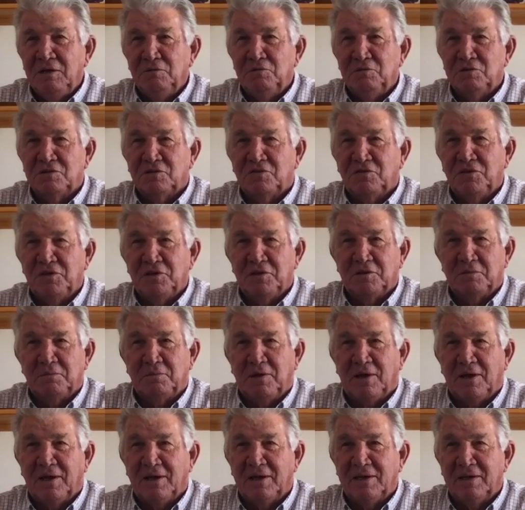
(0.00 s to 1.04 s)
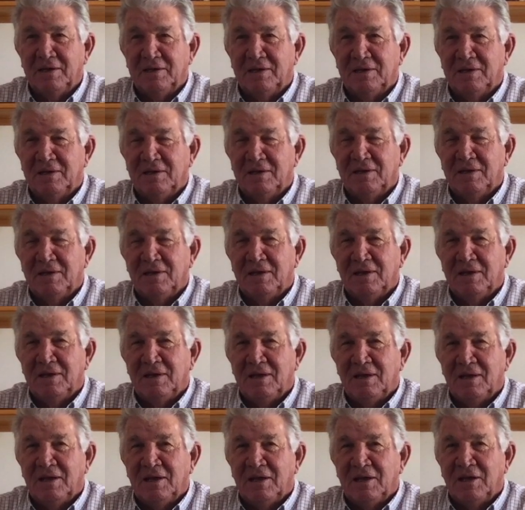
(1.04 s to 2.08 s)
was filled by
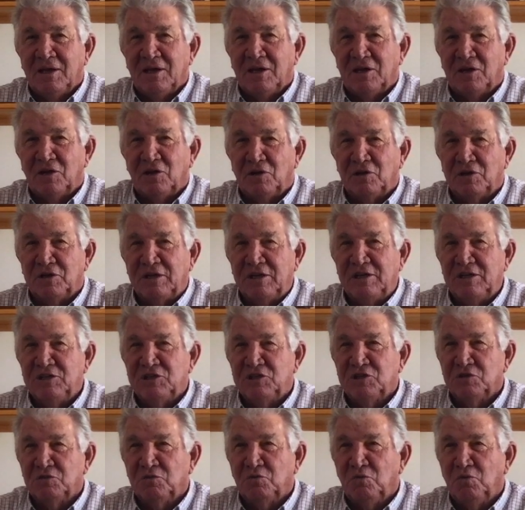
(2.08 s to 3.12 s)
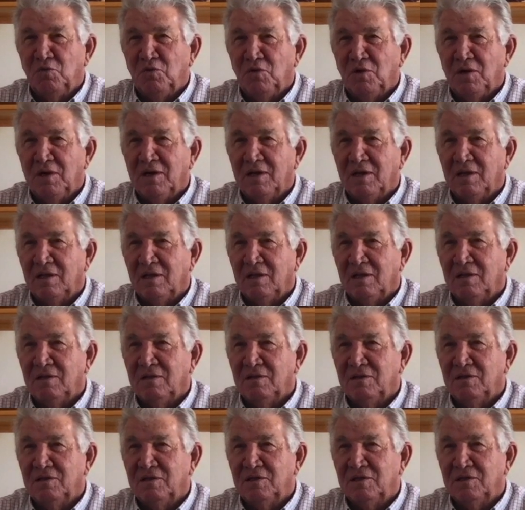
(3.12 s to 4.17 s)
an artesian well
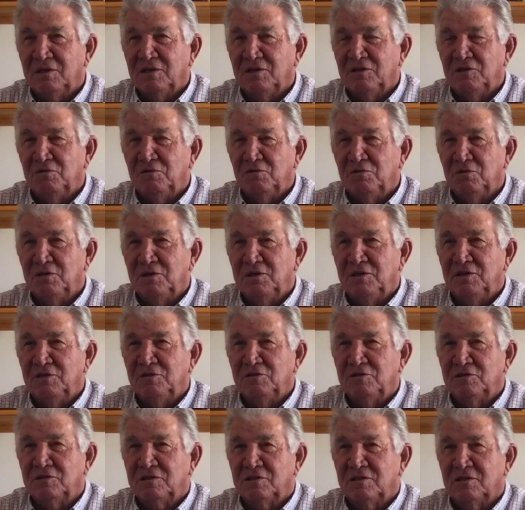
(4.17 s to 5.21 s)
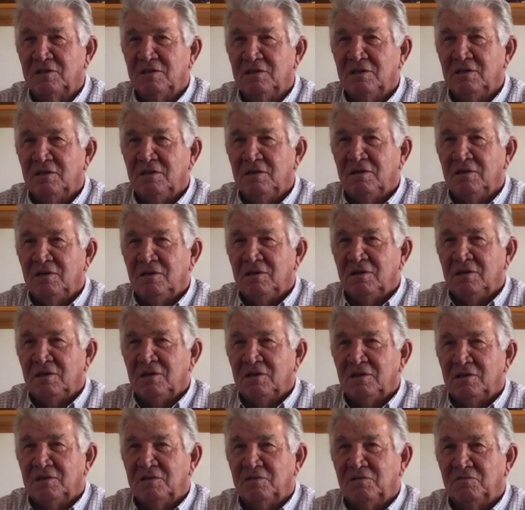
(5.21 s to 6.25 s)
that we used
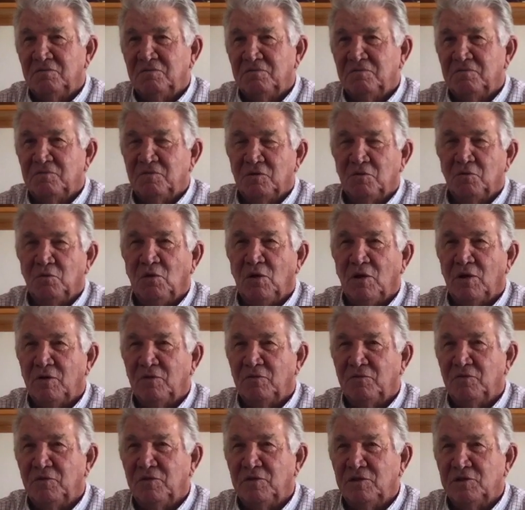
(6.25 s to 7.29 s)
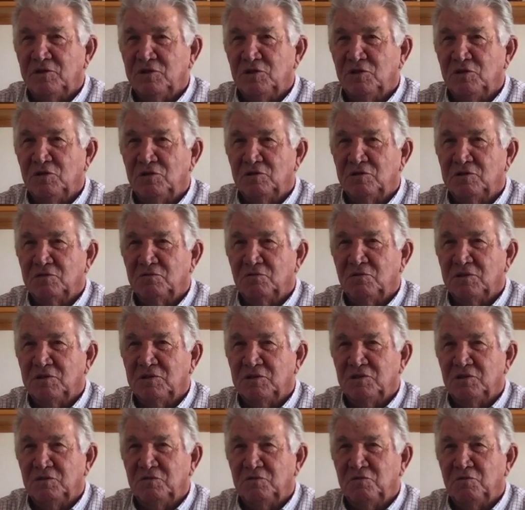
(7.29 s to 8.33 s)
for the water for the church, which
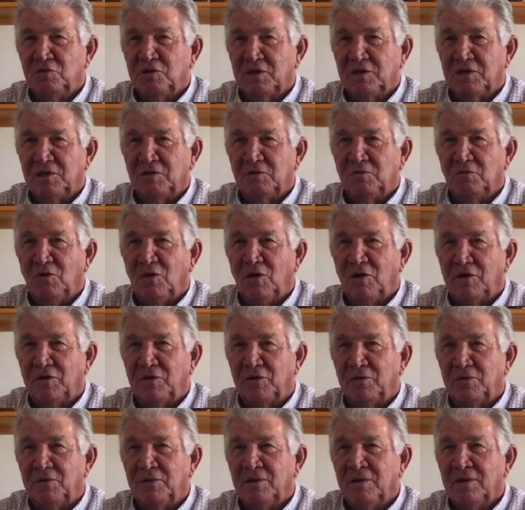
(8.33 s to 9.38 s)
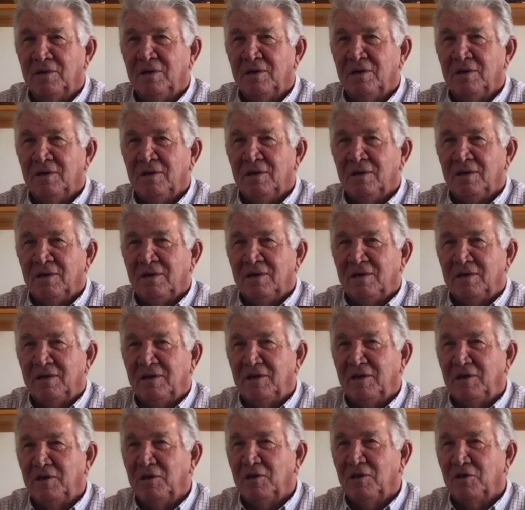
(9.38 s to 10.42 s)
you drinking water, and
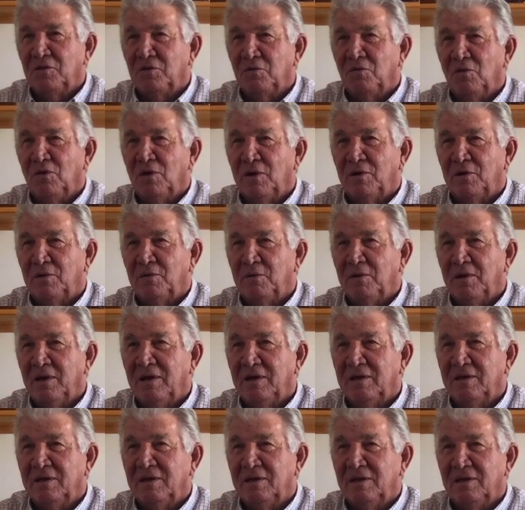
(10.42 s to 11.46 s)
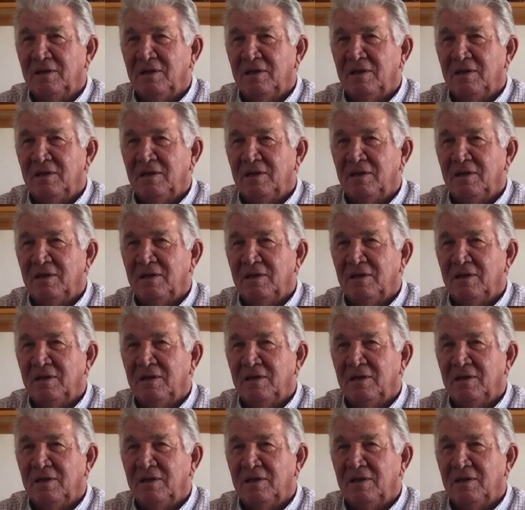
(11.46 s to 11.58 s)
then the other water around.